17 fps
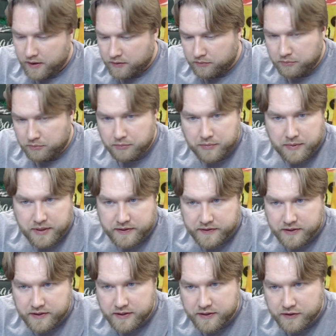
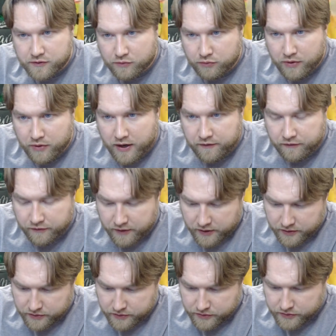Mrs.
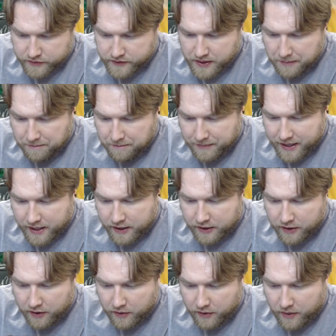Renfro's
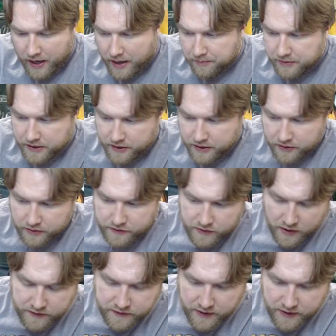Mango Habanero
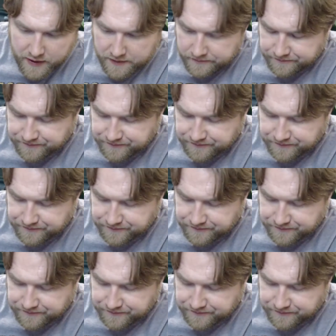Salsa.